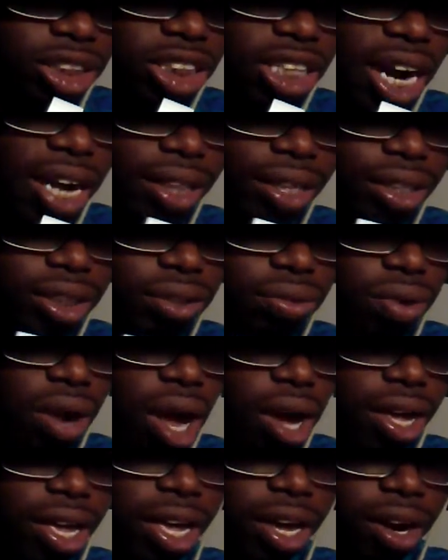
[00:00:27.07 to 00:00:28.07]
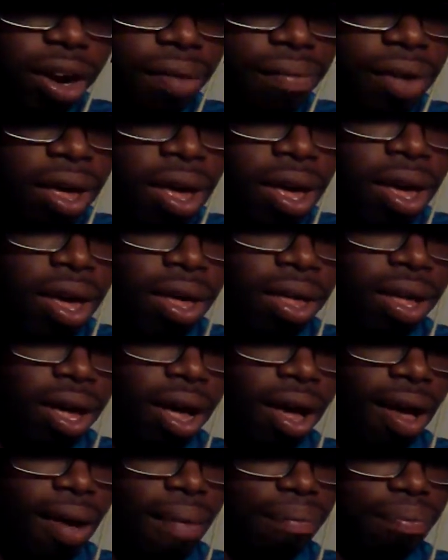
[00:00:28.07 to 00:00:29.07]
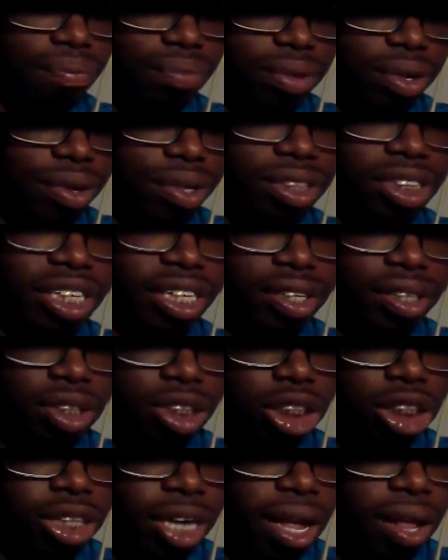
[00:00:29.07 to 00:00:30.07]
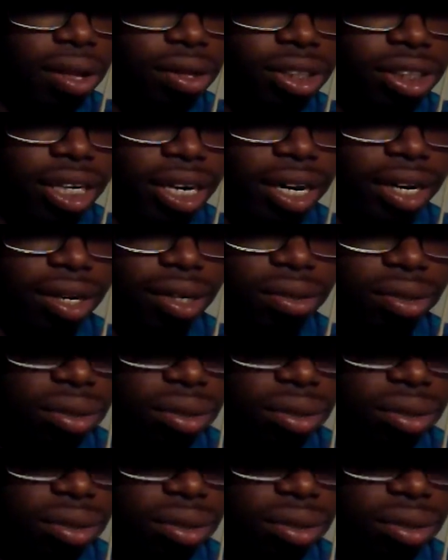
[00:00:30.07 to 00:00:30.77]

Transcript: inside this rock here um, you can see there's shells in it.